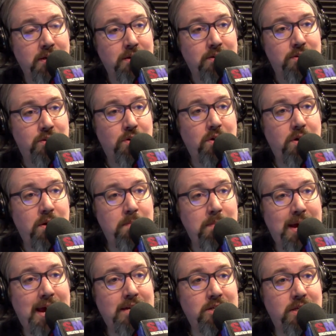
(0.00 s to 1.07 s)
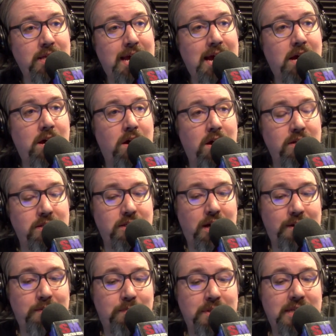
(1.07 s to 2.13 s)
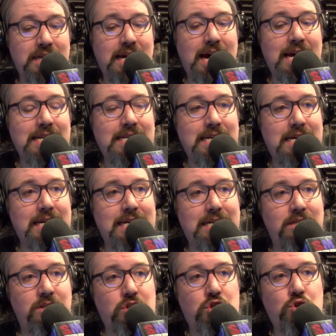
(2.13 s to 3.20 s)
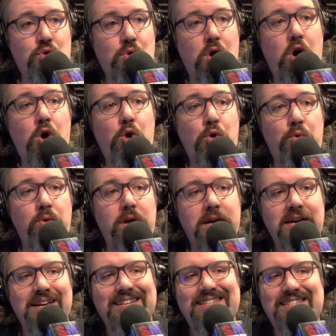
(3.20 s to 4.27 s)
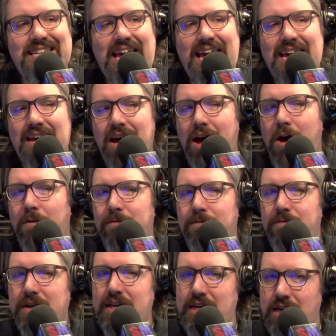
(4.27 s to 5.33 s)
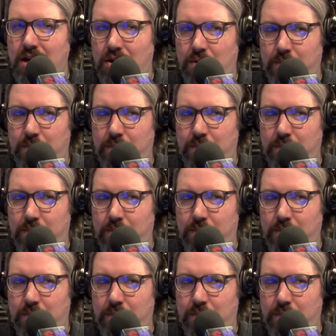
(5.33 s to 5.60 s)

So mm-hmm. imagine that concept, but the idea is you own, say, a video.